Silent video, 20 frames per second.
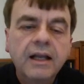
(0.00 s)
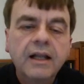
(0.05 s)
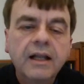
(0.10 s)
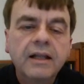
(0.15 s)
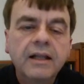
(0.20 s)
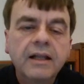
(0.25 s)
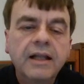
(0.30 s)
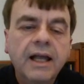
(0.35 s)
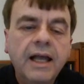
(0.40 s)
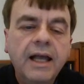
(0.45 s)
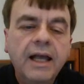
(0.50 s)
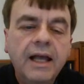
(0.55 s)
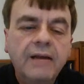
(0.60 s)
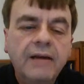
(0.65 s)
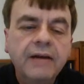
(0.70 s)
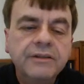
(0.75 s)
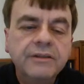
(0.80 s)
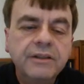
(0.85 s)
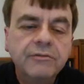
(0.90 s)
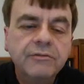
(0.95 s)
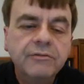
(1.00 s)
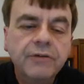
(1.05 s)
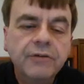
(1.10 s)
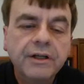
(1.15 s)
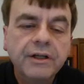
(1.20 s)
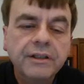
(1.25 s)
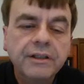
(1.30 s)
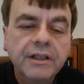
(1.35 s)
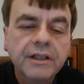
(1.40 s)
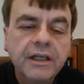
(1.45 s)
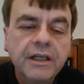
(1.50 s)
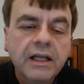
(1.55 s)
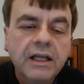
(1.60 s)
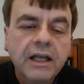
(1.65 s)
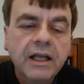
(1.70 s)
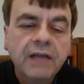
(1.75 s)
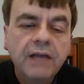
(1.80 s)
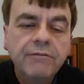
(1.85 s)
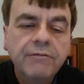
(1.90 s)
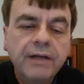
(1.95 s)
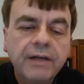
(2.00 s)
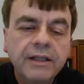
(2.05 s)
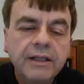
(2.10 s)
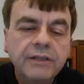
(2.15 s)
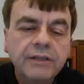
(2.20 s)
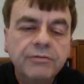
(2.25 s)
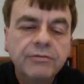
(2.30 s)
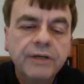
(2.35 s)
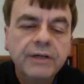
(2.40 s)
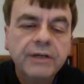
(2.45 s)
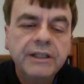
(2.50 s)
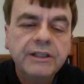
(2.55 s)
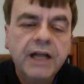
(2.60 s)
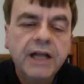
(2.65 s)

the hair is in front. In fact, this fringe,